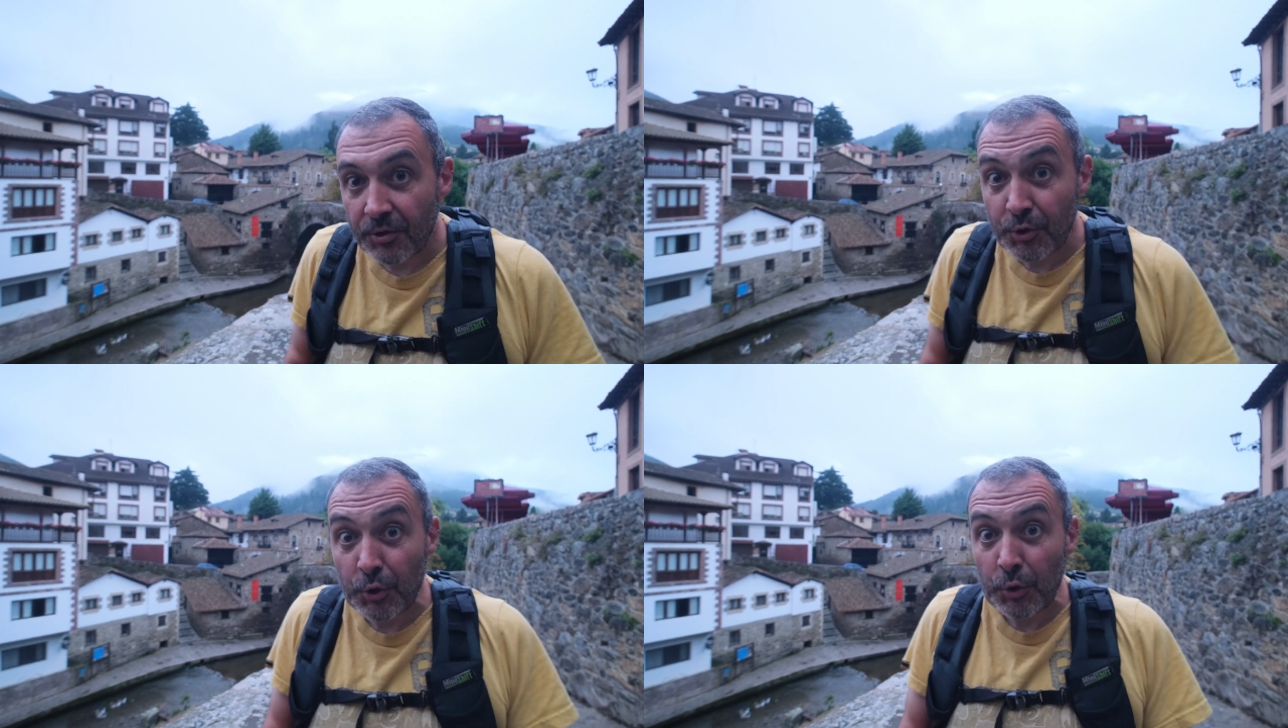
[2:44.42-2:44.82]
to
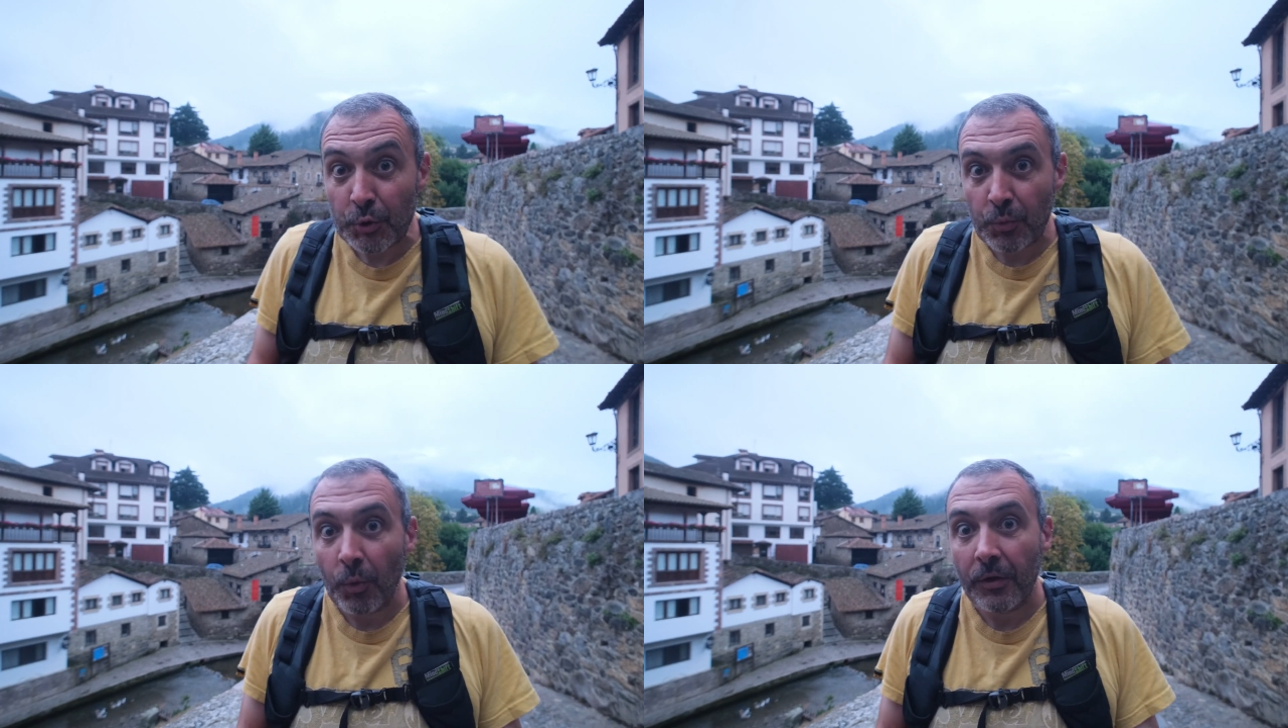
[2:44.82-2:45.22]

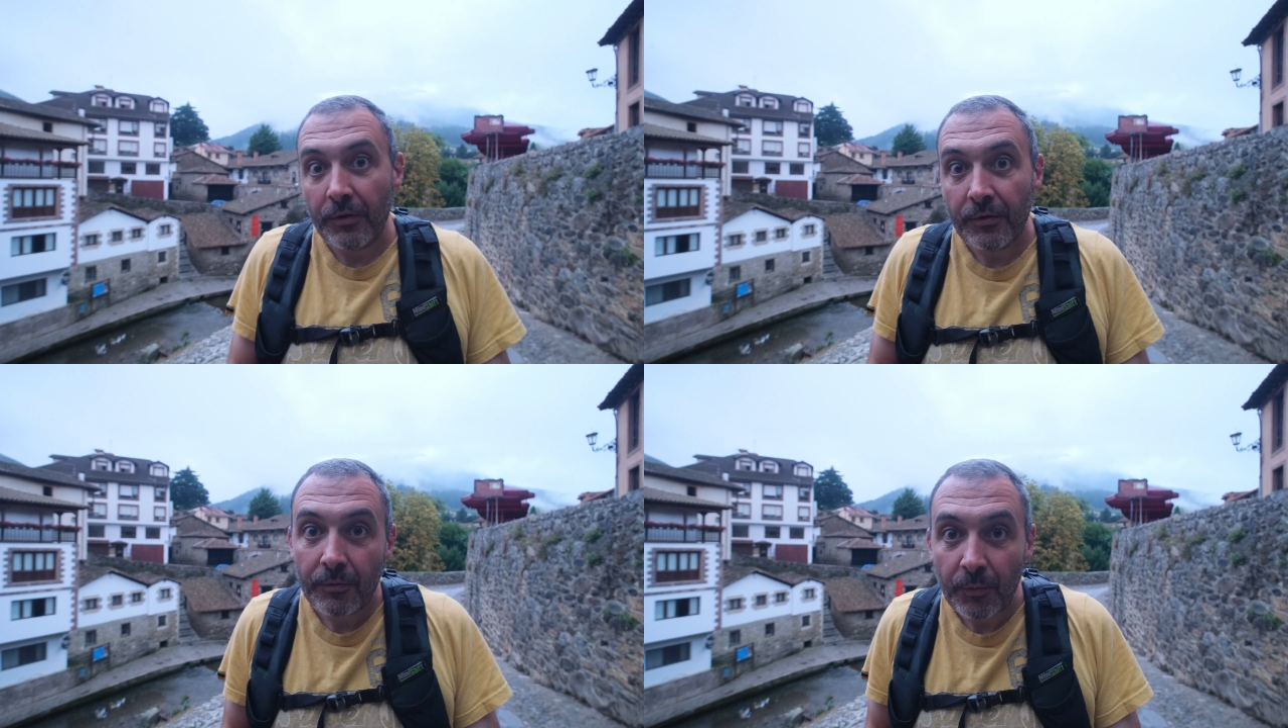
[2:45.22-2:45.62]
choose what
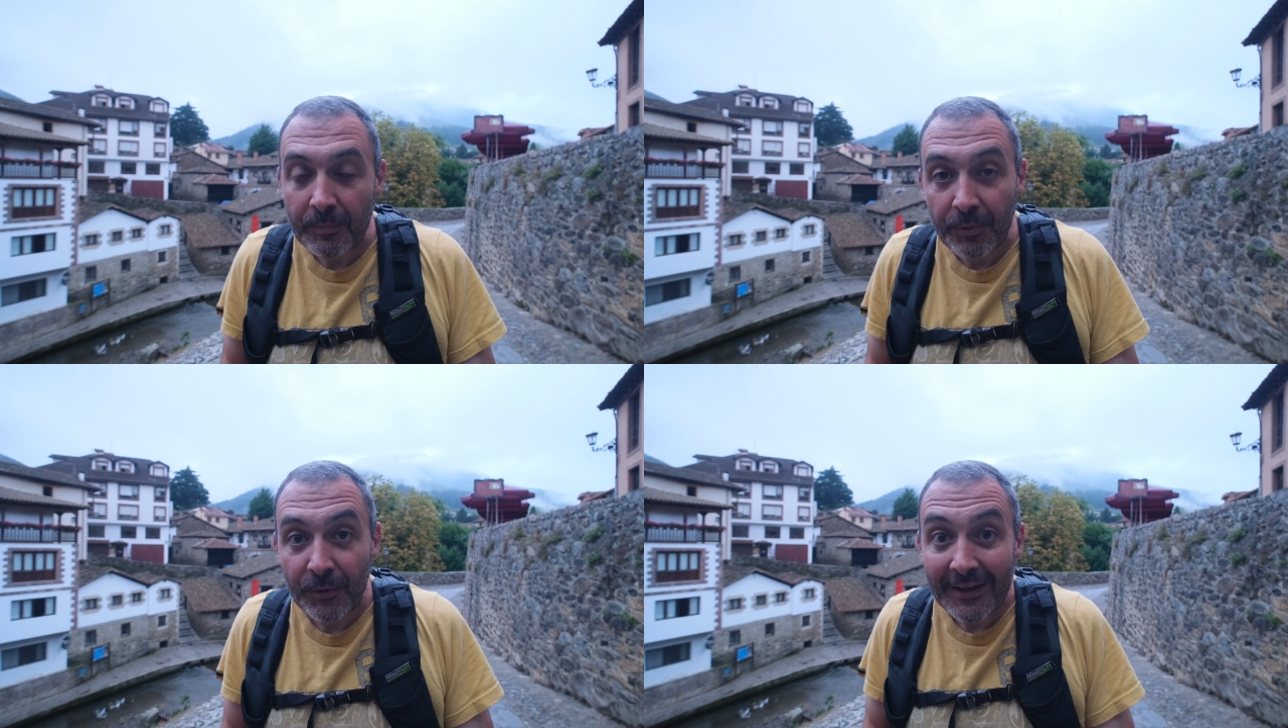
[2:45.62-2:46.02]
we
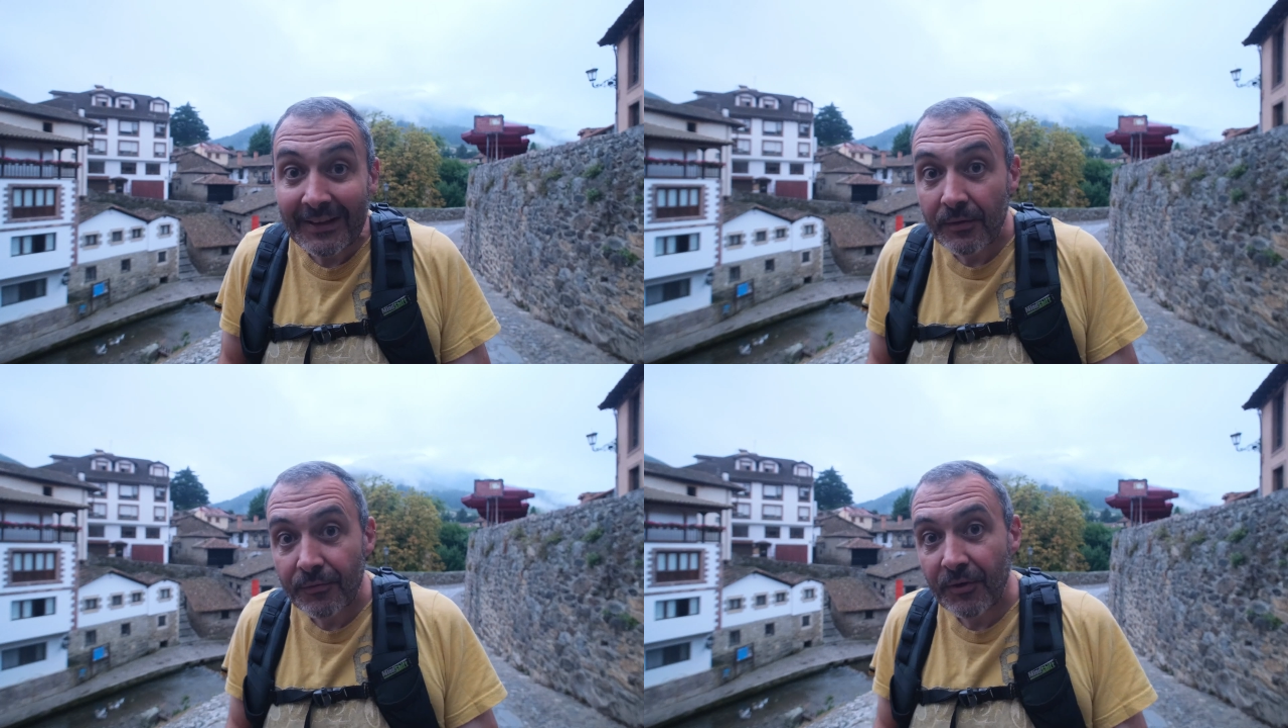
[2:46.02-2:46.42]
put
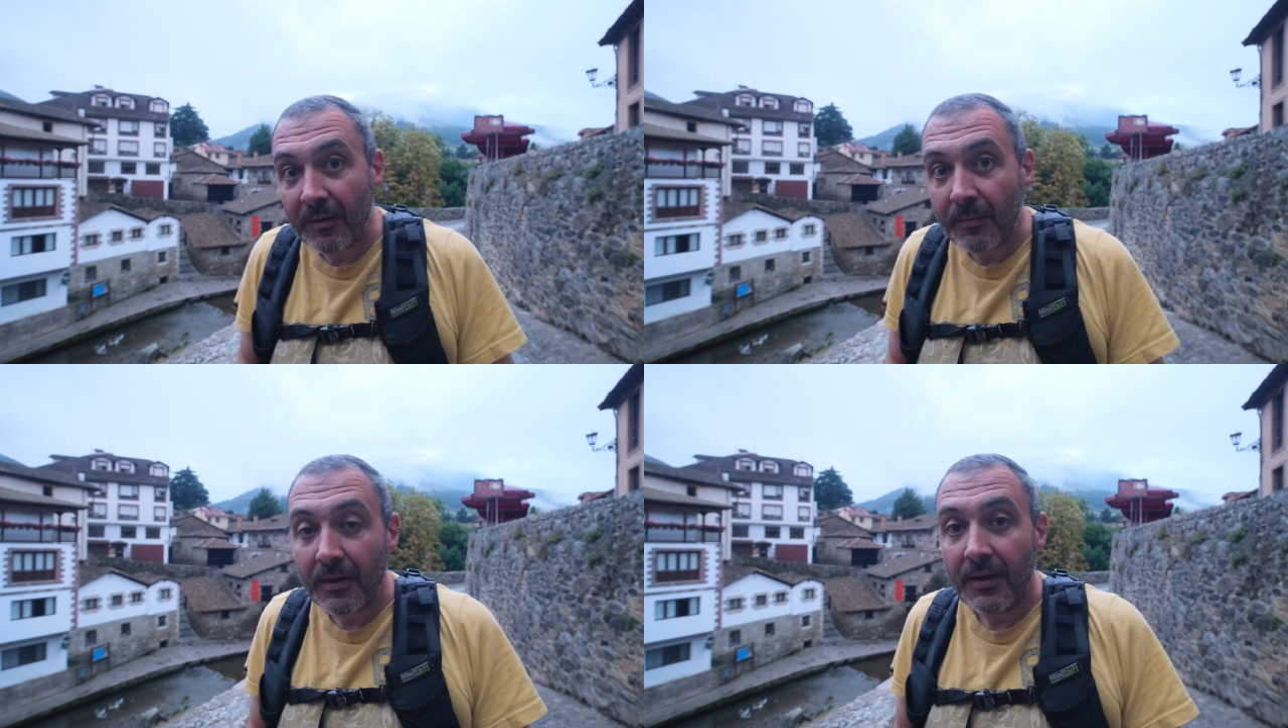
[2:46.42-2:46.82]
in the
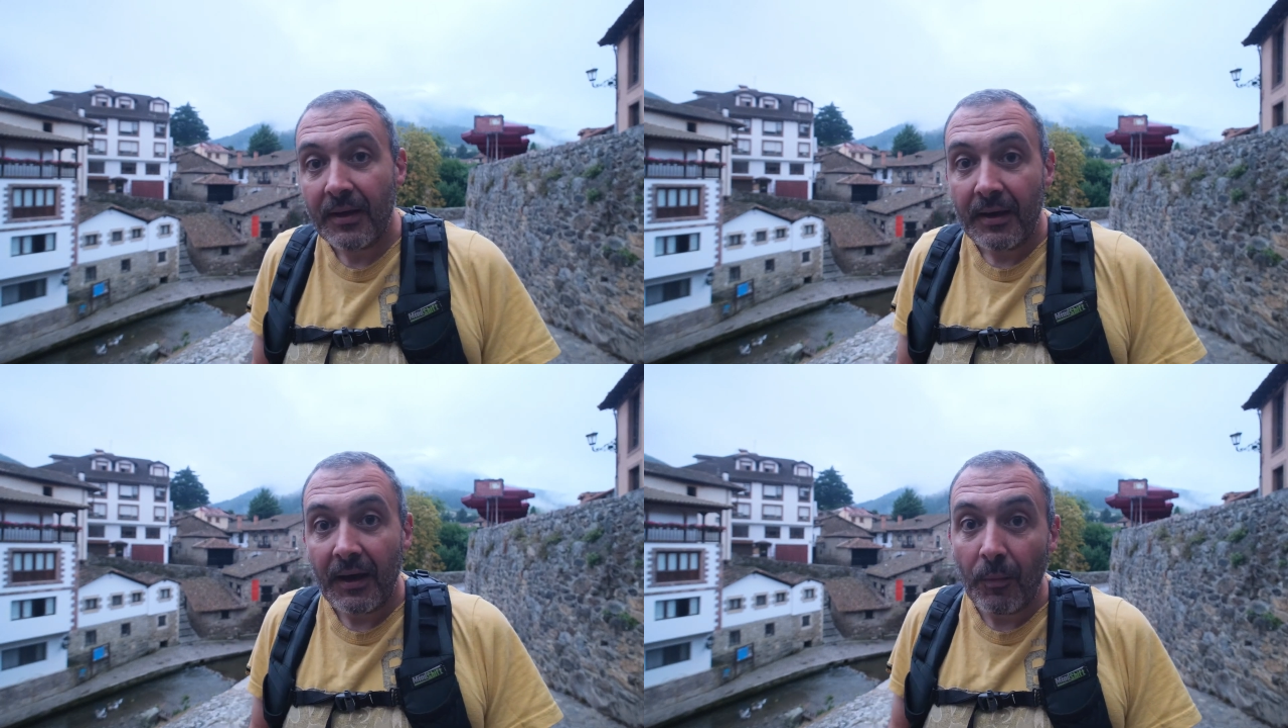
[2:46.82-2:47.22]
frame
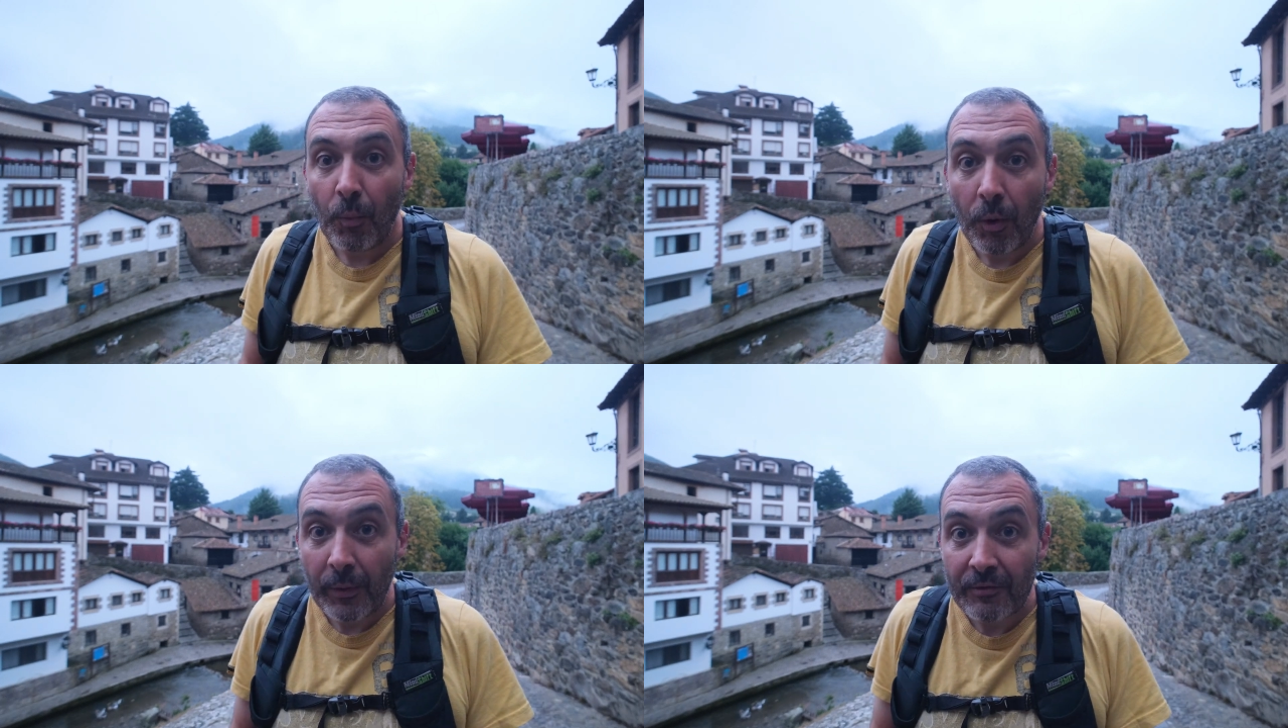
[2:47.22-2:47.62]
and
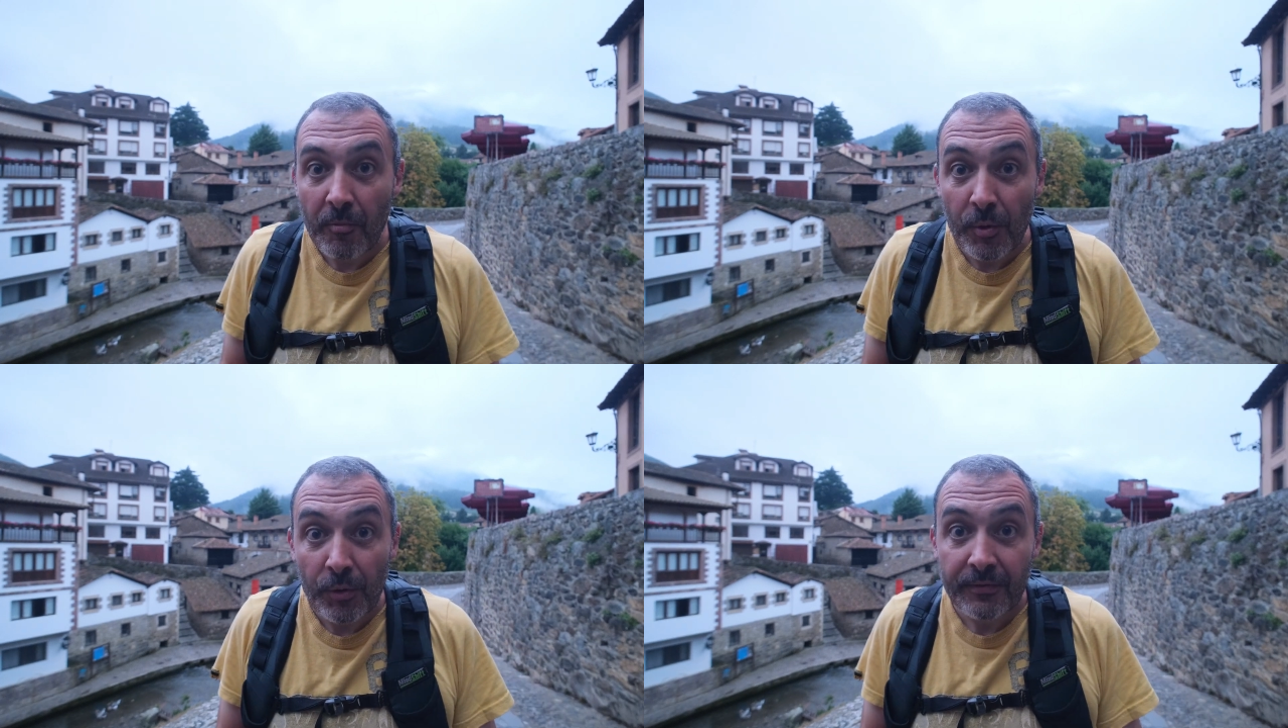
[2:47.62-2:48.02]
what we
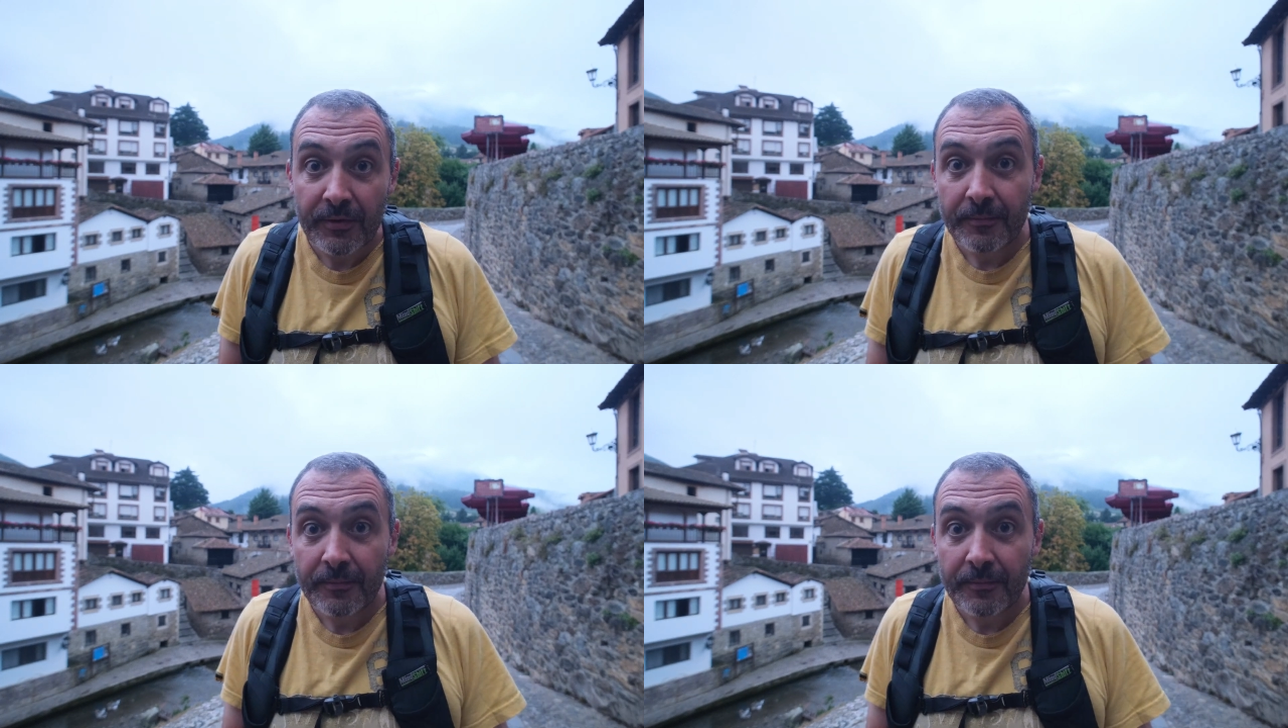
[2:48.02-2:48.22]
remove.